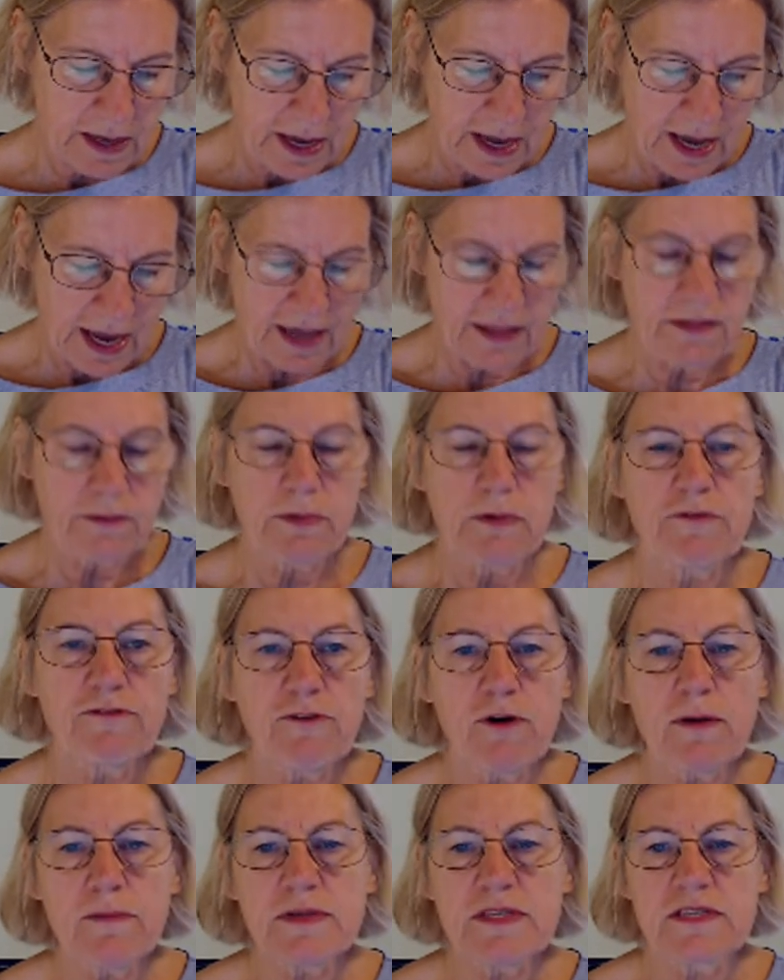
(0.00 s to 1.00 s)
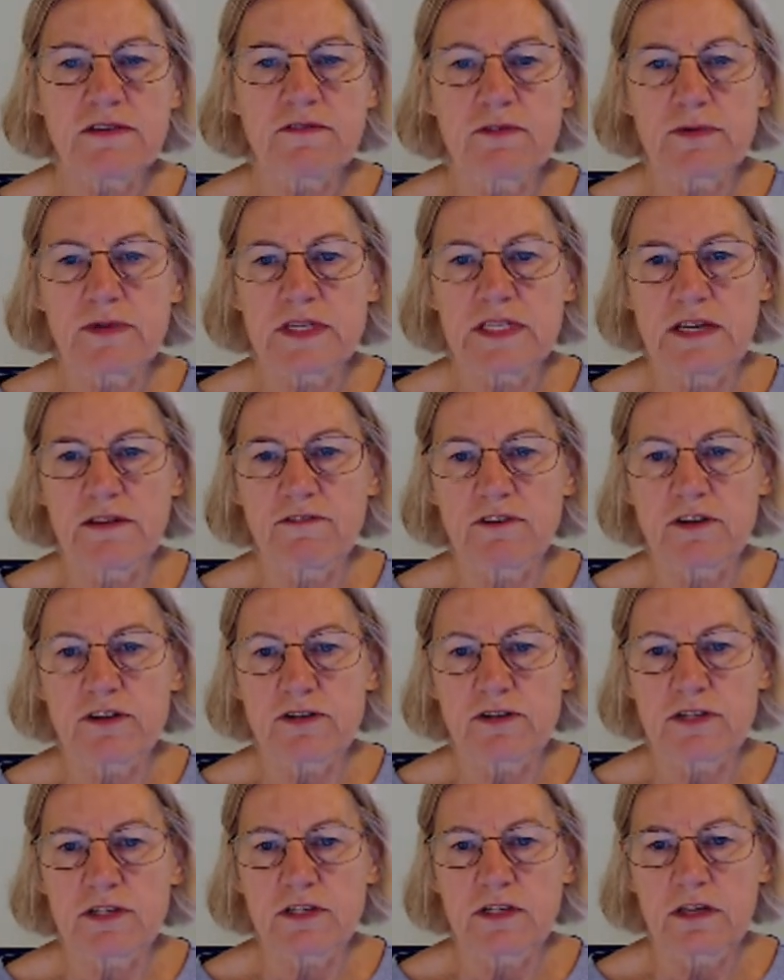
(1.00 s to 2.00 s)
And the performance of the
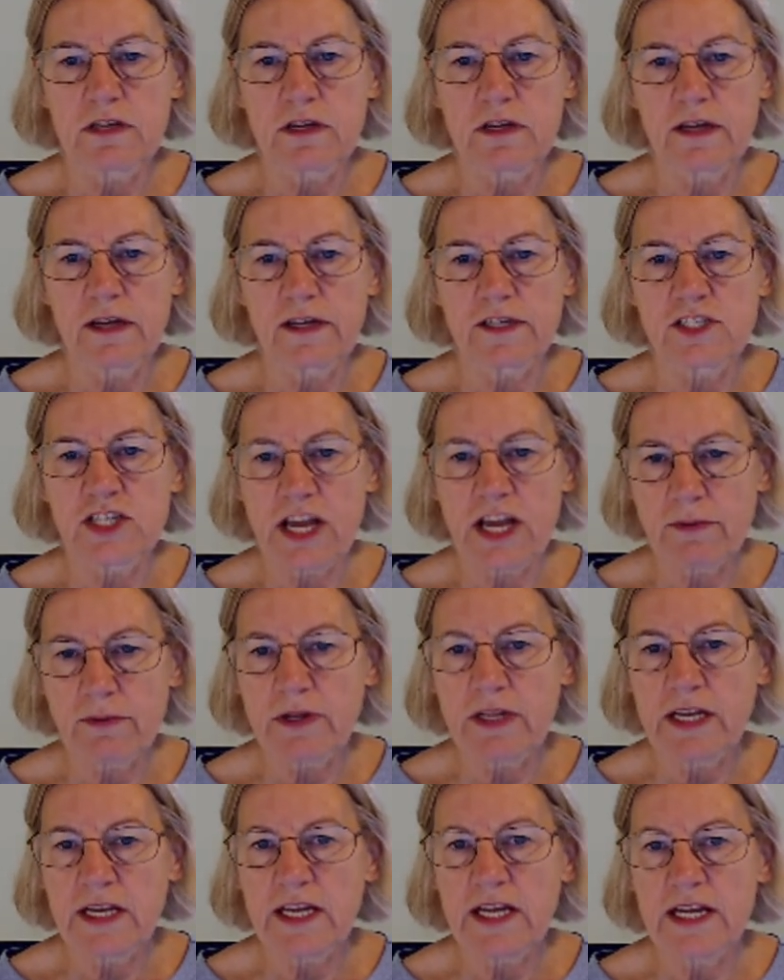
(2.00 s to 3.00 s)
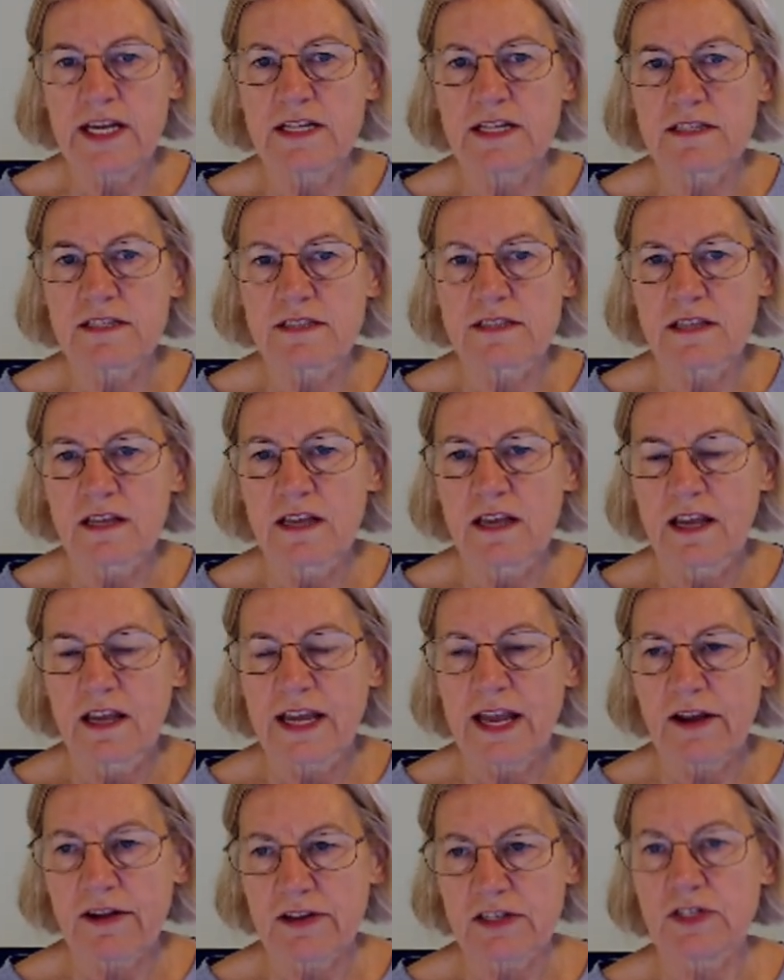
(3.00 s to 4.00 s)
receivers generally is
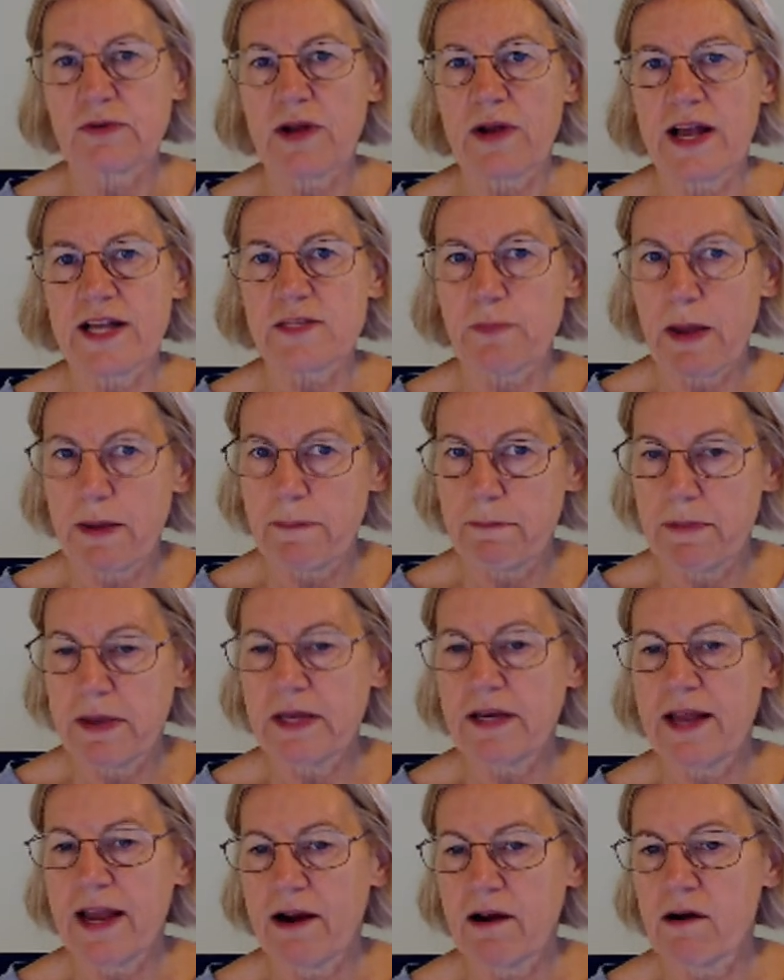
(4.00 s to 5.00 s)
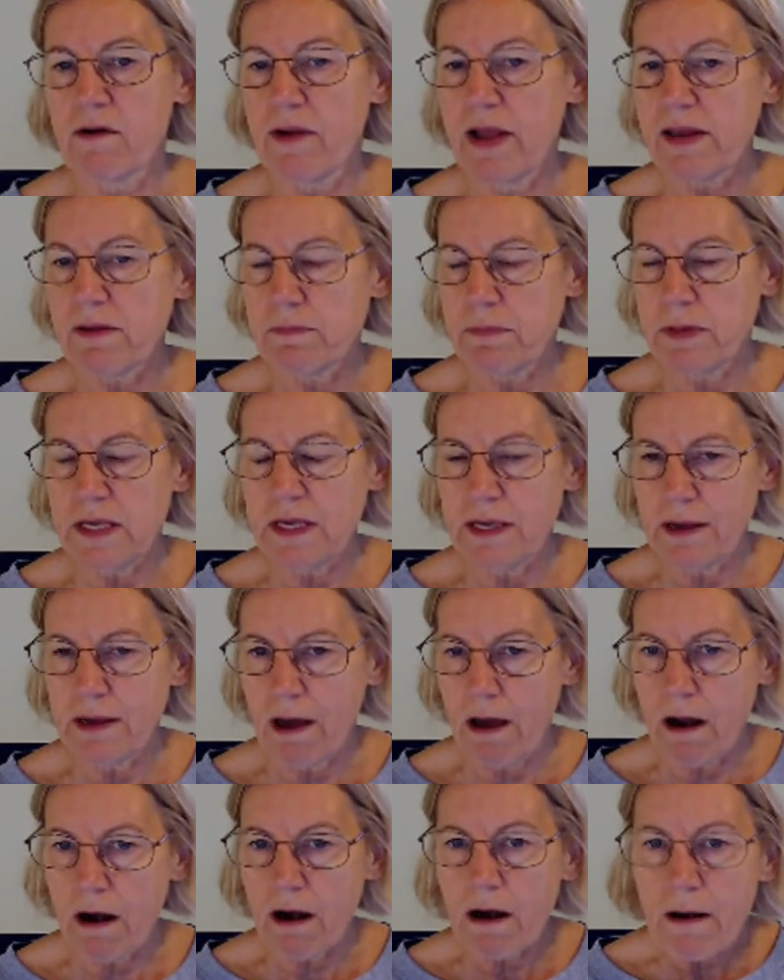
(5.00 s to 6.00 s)
characterized by bit error rate,
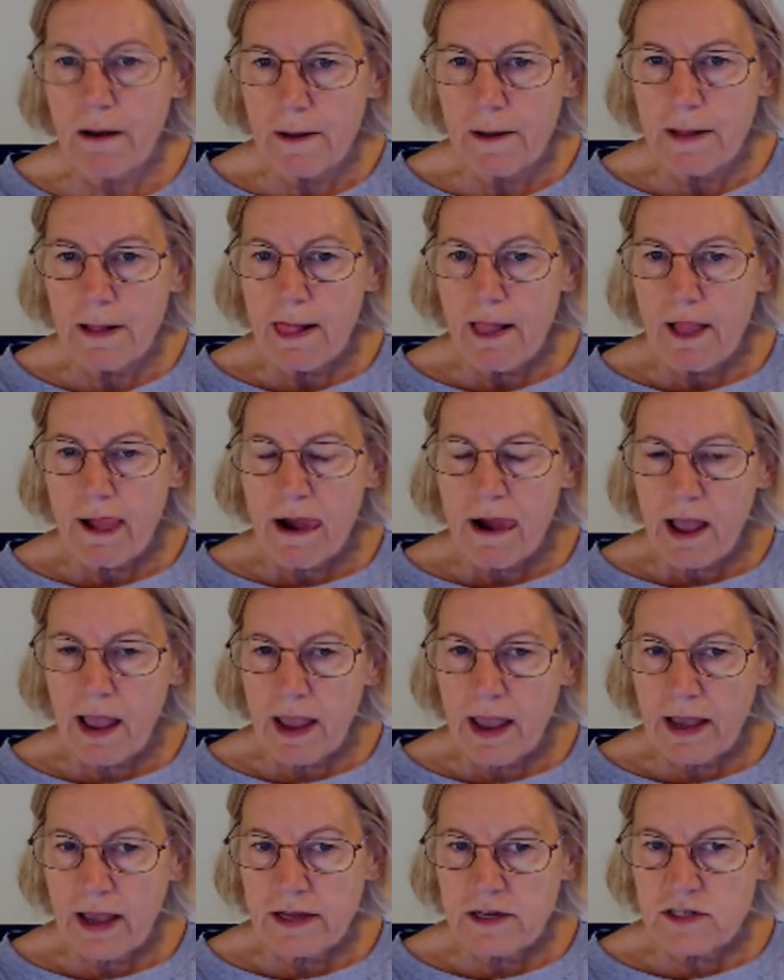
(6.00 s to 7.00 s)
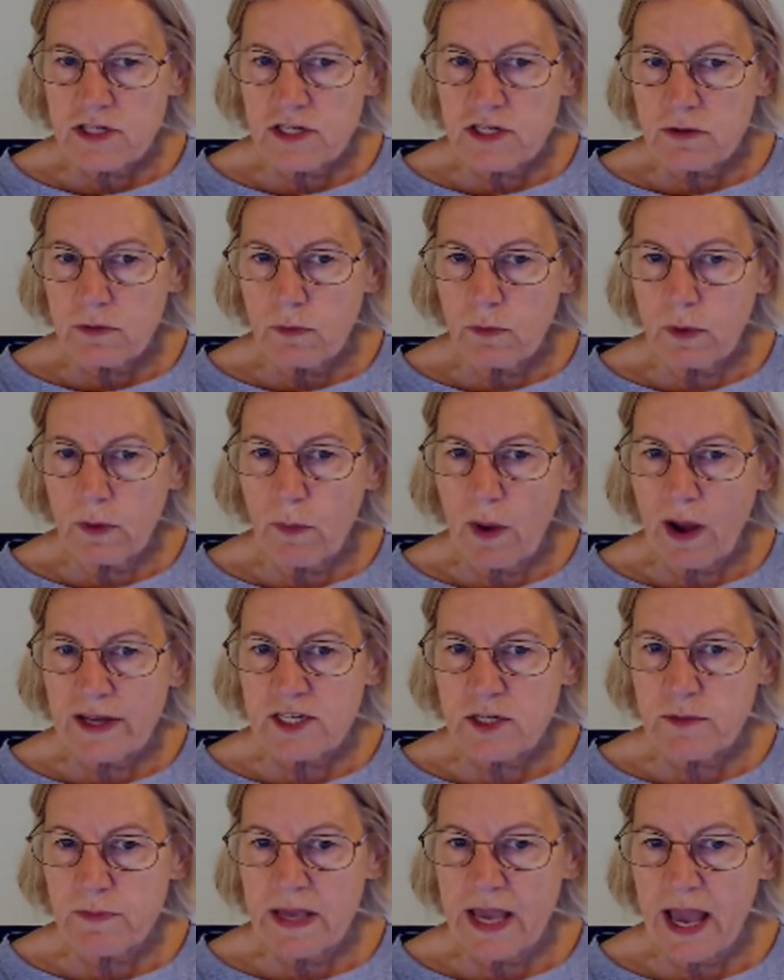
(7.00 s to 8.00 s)
BER, and we want
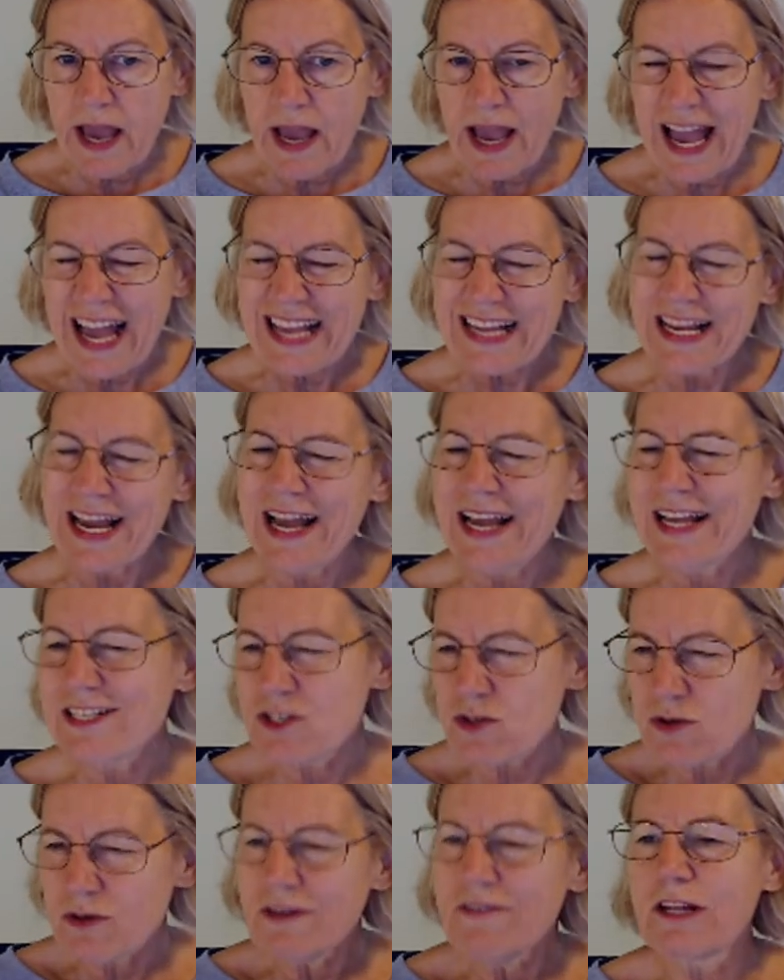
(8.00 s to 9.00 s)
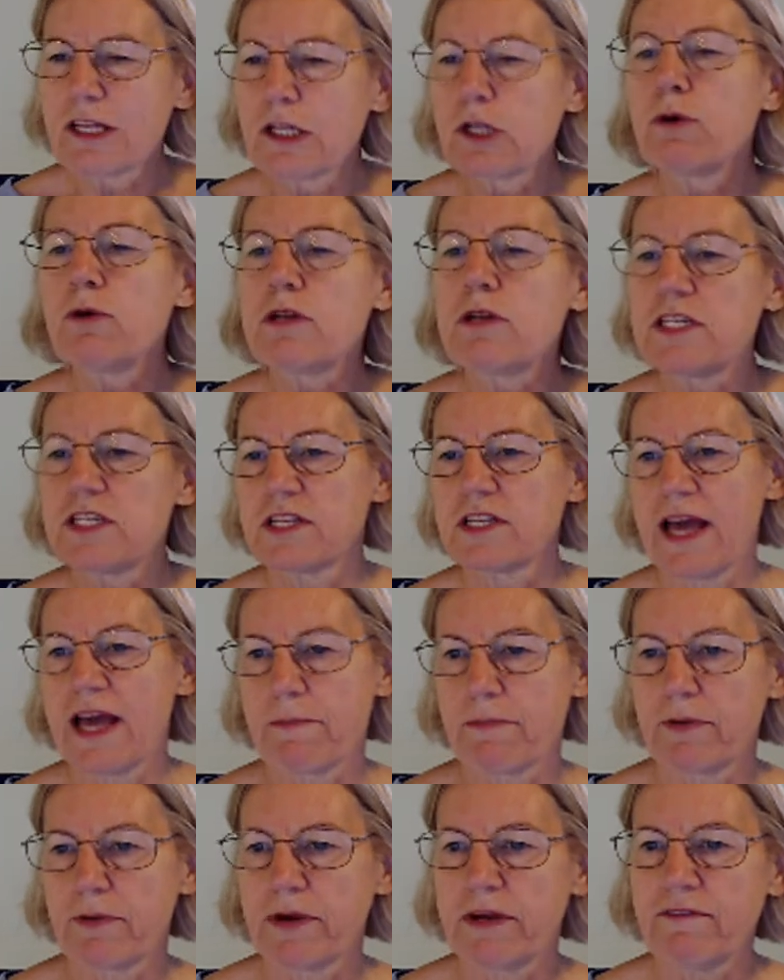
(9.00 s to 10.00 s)
to be, I sort of alluded to
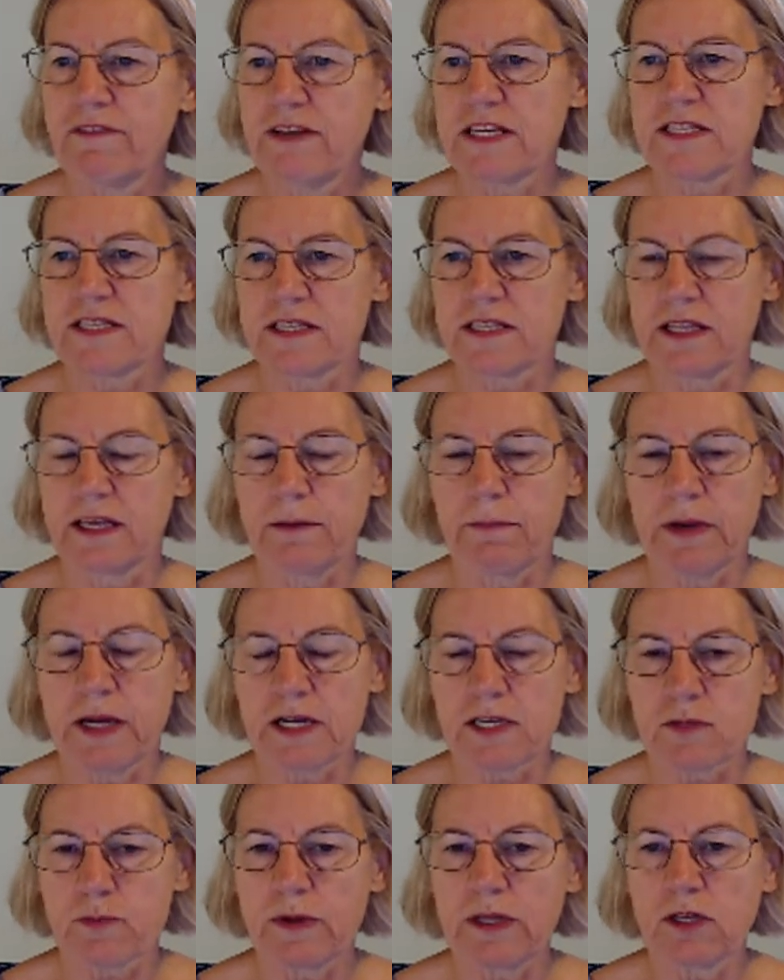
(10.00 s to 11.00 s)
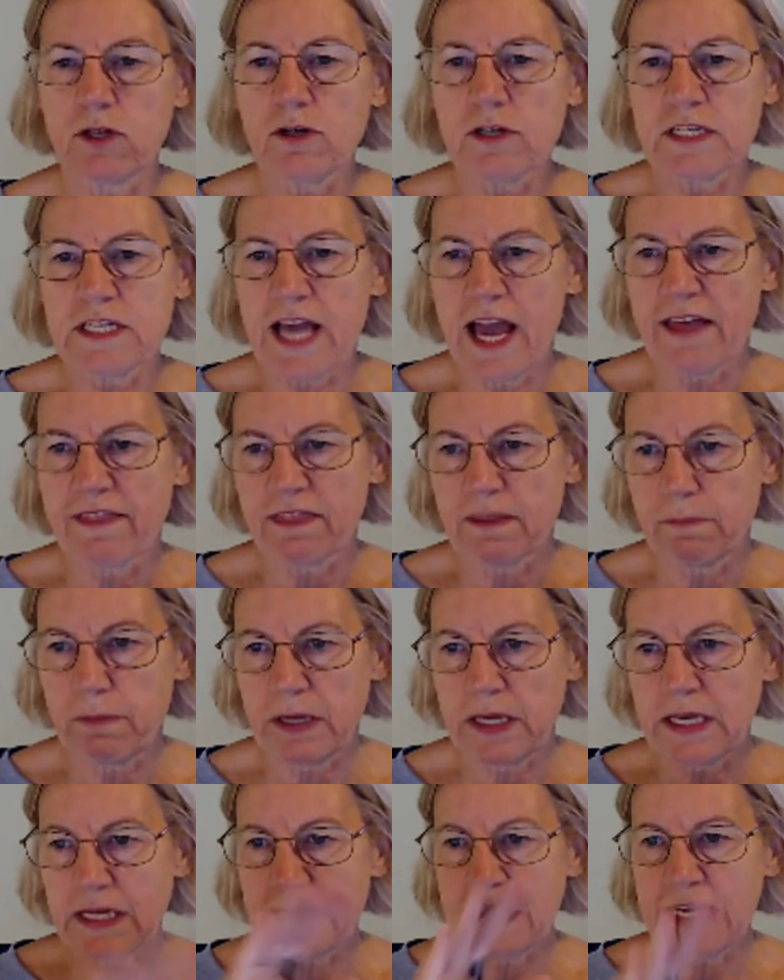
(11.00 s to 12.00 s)
that previously because we looked at the
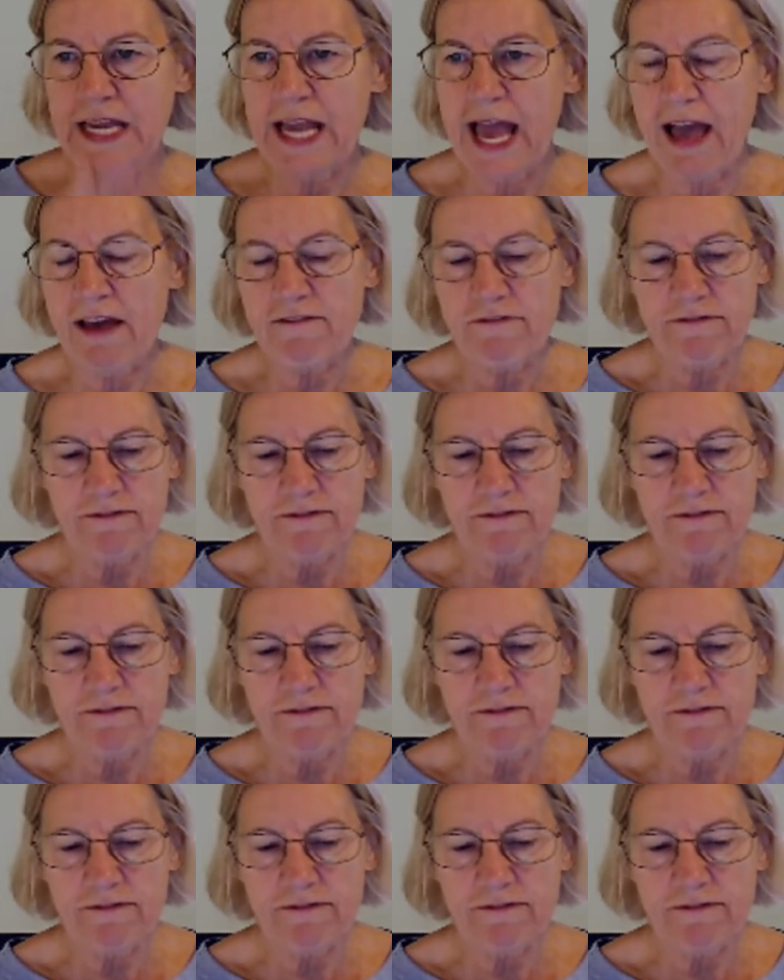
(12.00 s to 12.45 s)
PDF,